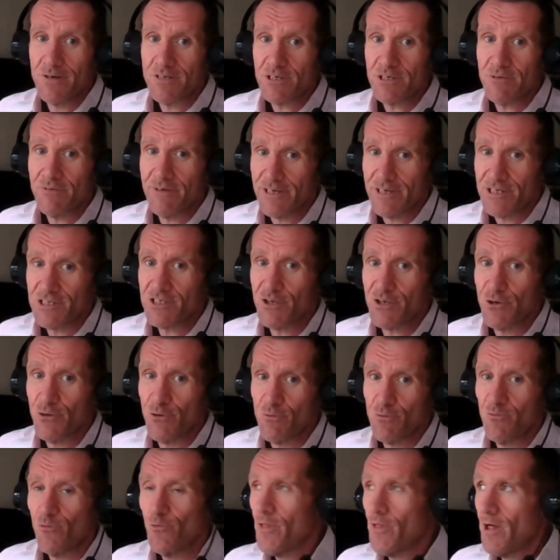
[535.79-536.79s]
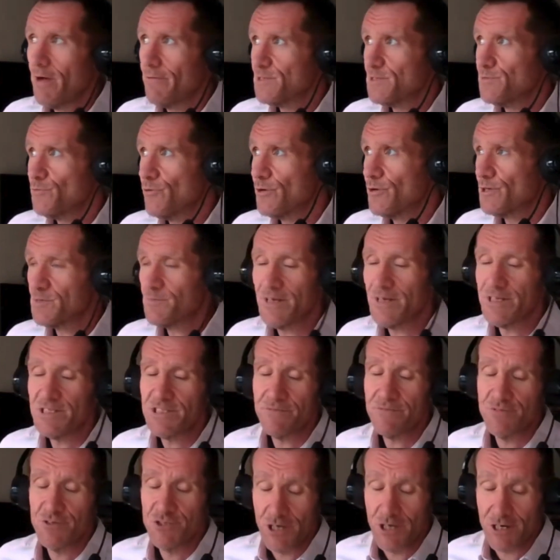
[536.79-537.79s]
So it is still, although it's more
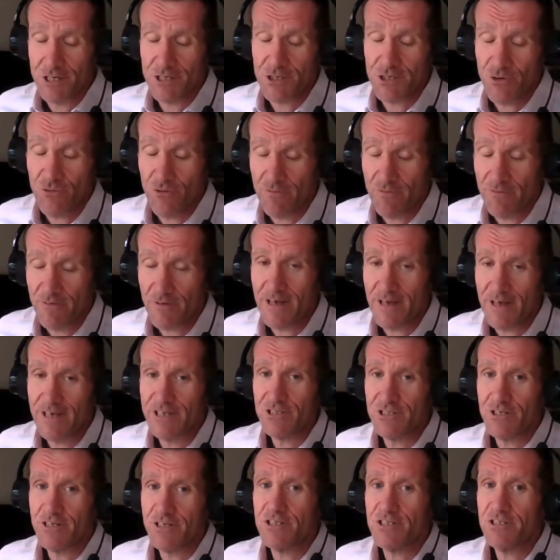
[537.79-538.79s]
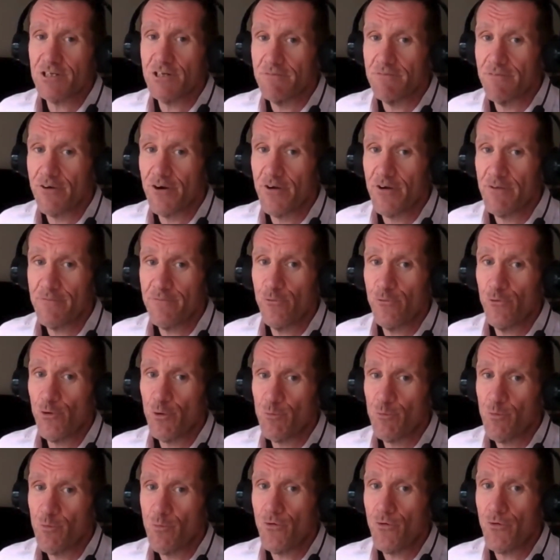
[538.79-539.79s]
expensive than just the qualification, it's still a very
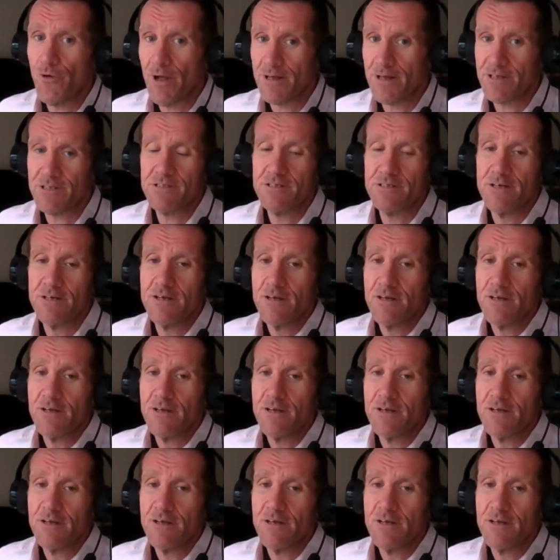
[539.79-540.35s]
affordable product